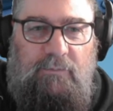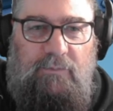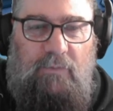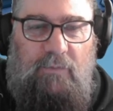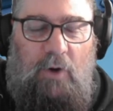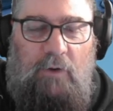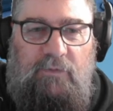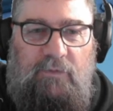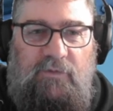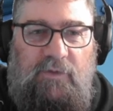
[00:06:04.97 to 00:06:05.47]

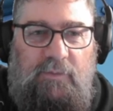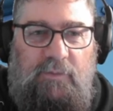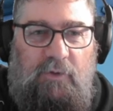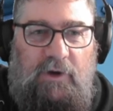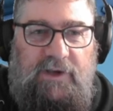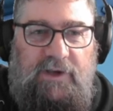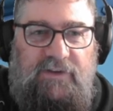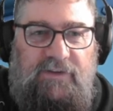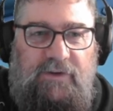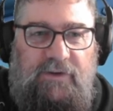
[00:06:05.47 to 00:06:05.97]
off the
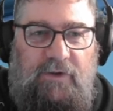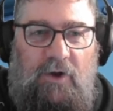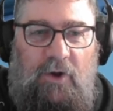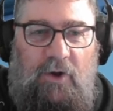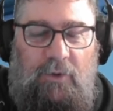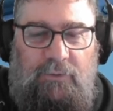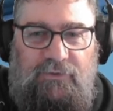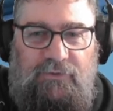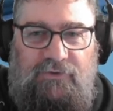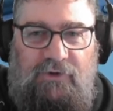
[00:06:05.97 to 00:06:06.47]
brakes in the
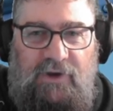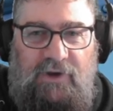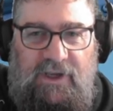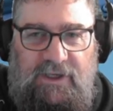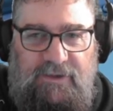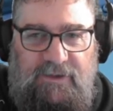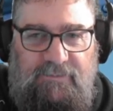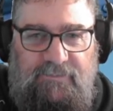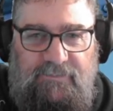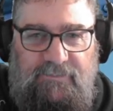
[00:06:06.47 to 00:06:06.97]
whole
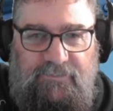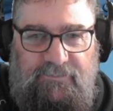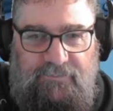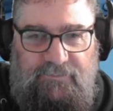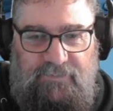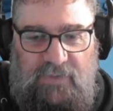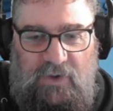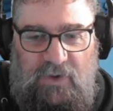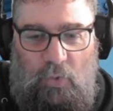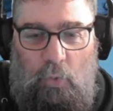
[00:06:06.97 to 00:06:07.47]
train,
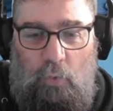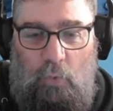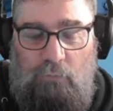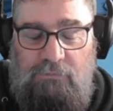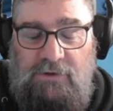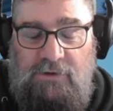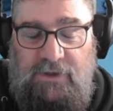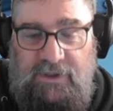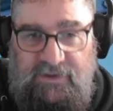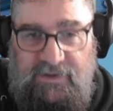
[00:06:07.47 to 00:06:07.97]
or
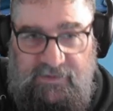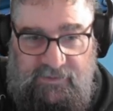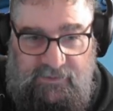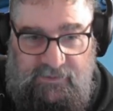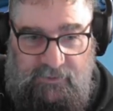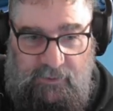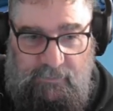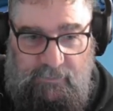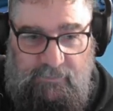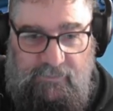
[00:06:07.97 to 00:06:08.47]

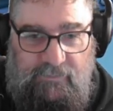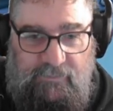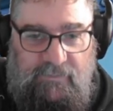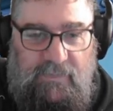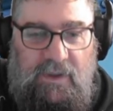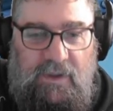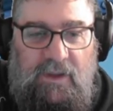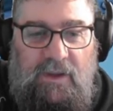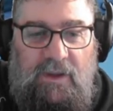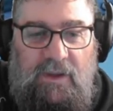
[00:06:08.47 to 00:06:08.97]
released them.
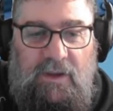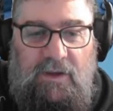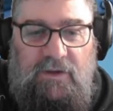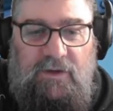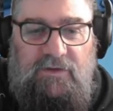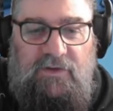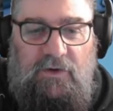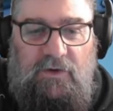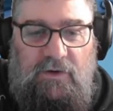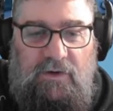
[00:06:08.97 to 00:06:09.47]

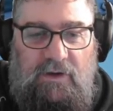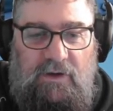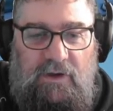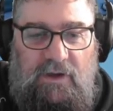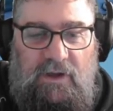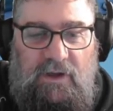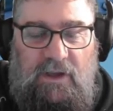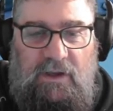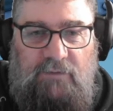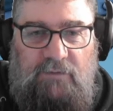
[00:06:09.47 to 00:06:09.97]
So
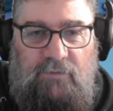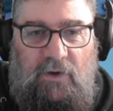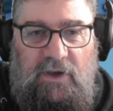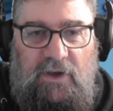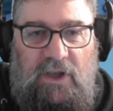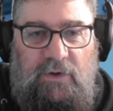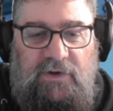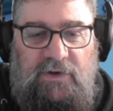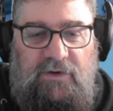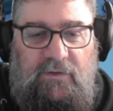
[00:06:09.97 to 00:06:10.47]
if I
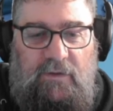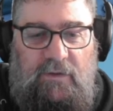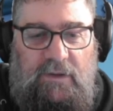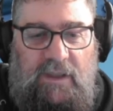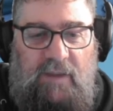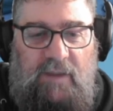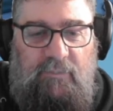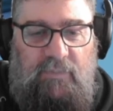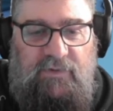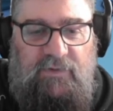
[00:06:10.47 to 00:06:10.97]
go into the
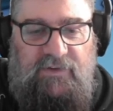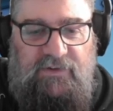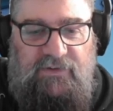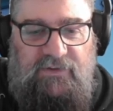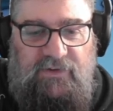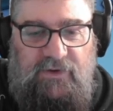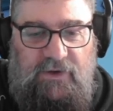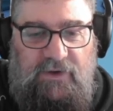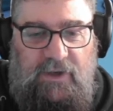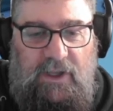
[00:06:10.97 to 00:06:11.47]
lap
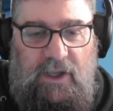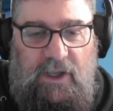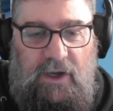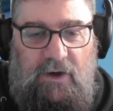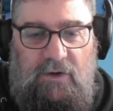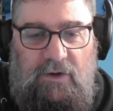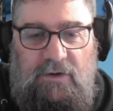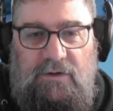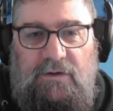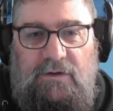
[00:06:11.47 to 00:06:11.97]
position
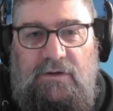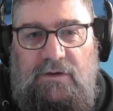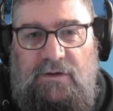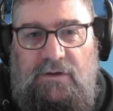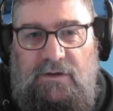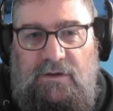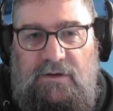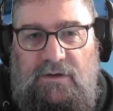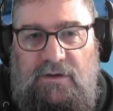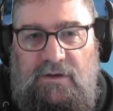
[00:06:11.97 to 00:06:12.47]
now,
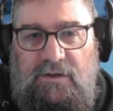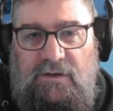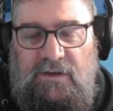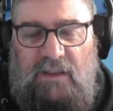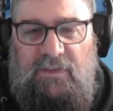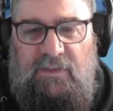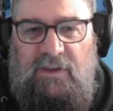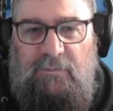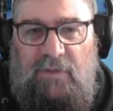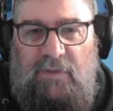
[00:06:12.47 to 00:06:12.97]

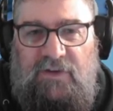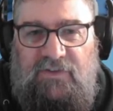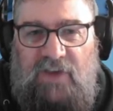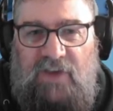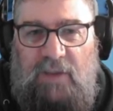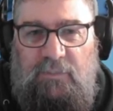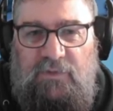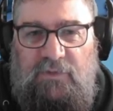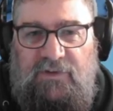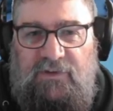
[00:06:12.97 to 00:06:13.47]
nothing much
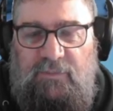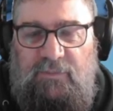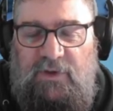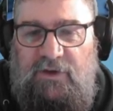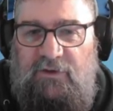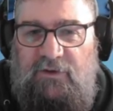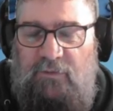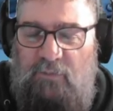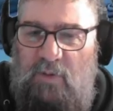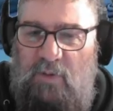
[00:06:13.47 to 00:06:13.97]
happens,
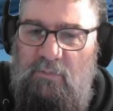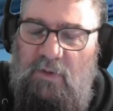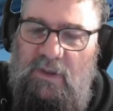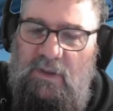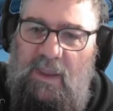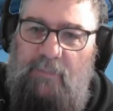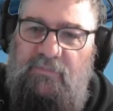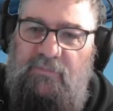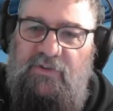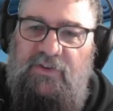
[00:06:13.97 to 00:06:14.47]
because remember,
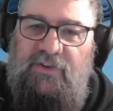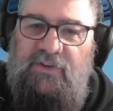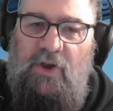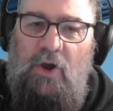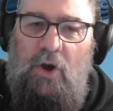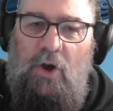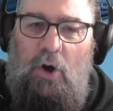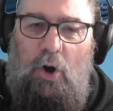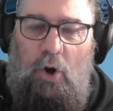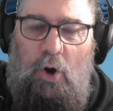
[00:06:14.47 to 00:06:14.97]
lap just
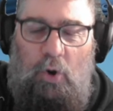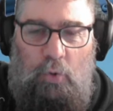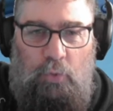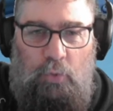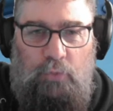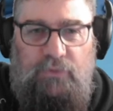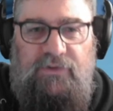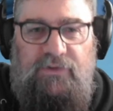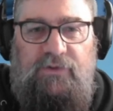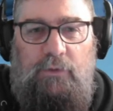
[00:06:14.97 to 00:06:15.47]

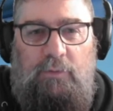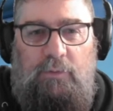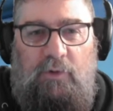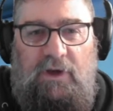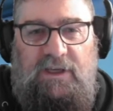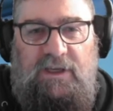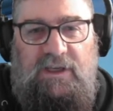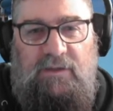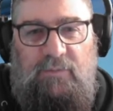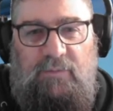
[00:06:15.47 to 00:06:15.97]
holds your
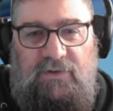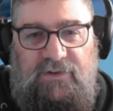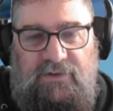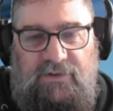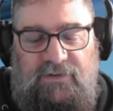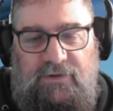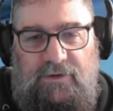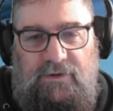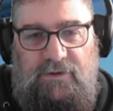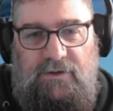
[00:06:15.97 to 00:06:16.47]
braking
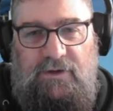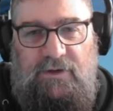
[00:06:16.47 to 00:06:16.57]
position.